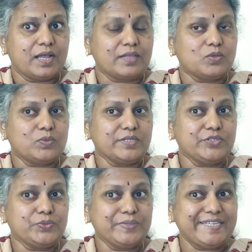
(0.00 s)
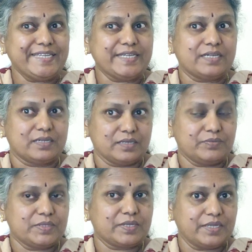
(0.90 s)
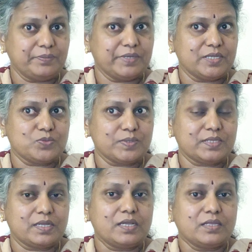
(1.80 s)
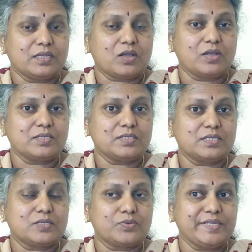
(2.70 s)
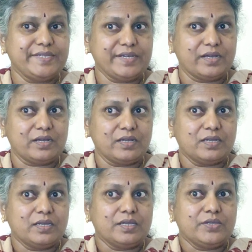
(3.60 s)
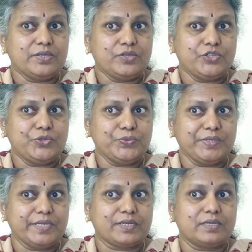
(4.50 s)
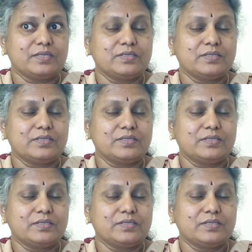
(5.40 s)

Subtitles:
And the word unique, which again begins with the consonant sound Y, unique.